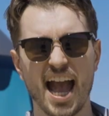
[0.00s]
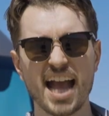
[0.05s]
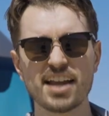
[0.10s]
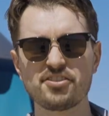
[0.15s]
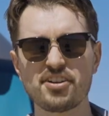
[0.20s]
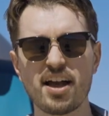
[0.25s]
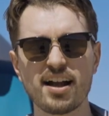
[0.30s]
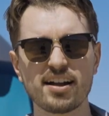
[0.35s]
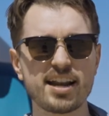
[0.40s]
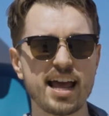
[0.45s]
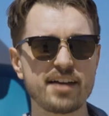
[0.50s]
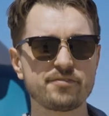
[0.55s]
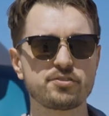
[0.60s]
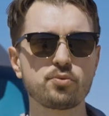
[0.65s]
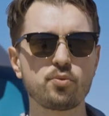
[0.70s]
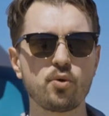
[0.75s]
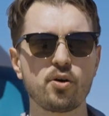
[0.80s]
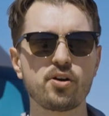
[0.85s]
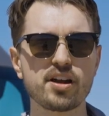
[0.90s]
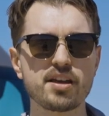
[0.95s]
and you're not gonna have to
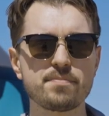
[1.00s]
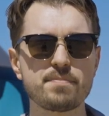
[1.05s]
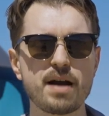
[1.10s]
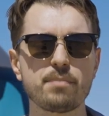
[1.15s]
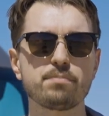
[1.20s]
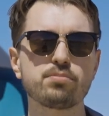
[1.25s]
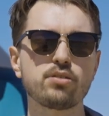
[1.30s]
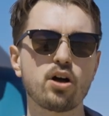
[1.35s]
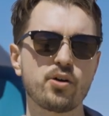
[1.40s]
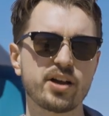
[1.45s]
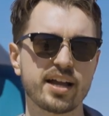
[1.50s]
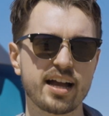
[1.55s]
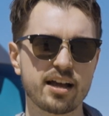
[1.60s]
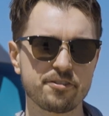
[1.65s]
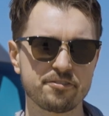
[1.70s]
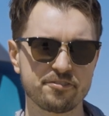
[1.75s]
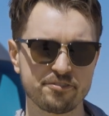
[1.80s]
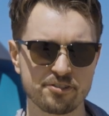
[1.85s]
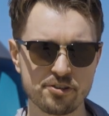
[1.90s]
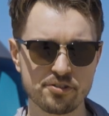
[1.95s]
worry about blowing out
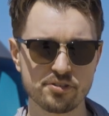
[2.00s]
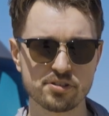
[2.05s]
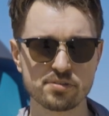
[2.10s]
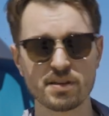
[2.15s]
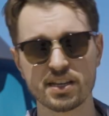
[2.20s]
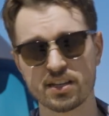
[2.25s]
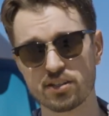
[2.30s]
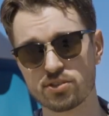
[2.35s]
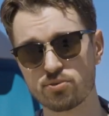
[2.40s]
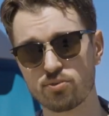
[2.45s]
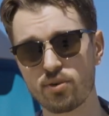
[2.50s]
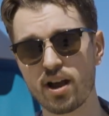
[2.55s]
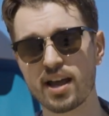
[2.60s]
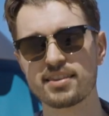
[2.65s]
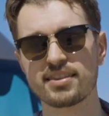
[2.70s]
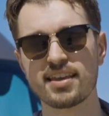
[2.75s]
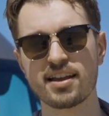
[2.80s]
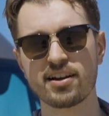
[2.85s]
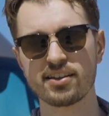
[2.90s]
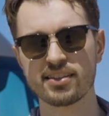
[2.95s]
a fuse, because
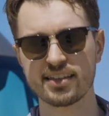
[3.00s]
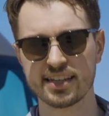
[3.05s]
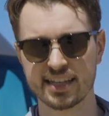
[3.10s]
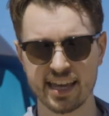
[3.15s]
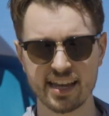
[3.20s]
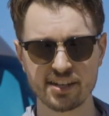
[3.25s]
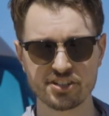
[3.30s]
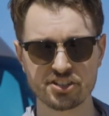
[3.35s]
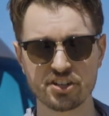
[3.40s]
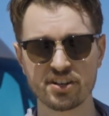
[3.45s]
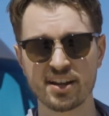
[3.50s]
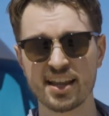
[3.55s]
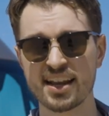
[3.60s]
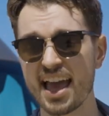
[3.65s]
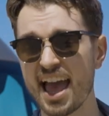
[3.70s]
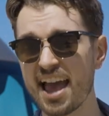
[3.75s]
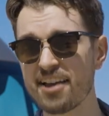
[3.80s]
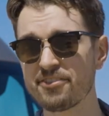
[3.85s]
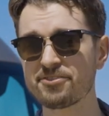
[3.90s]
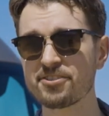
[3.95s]
right there in the kitchen and
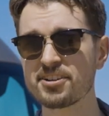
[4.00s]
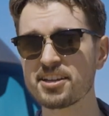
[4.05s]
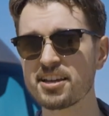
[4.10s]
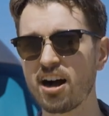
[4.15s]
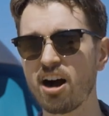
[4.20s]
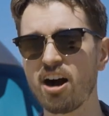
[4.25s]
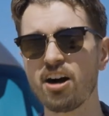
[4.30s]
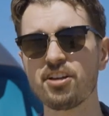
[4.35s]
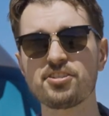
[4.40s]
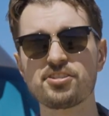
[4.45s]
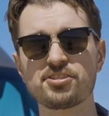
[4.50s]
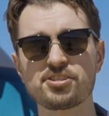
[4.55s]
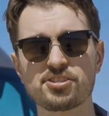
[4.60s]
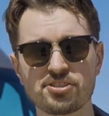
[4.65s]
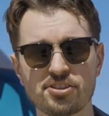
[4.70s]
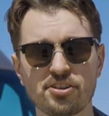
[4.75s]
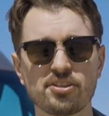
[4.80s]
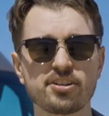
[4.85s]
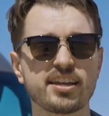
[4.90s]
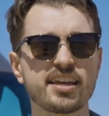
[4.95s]
every other
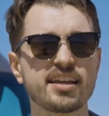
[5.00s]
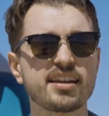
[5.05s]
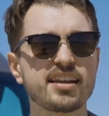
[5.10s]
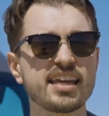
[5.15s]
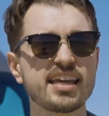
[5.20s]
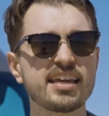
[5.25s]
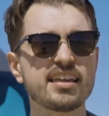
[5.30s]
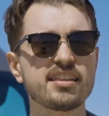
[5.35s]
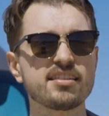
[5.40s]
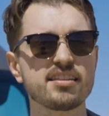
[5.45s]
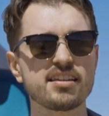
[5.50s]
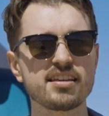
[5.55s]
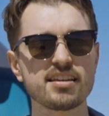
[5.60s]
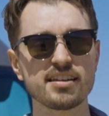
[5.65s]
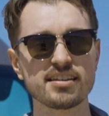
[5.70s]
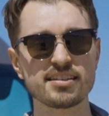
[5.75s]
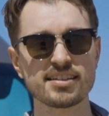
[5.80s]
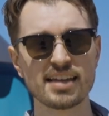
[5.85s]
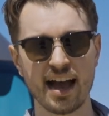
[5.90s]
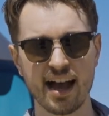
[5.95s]
circuit in the
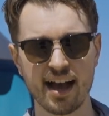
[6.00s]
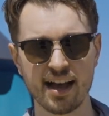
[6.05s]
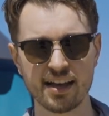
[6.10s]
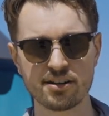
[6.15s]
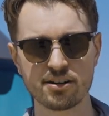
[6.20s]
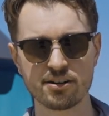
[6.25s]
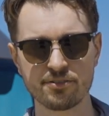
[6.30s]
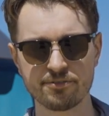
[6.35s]
entire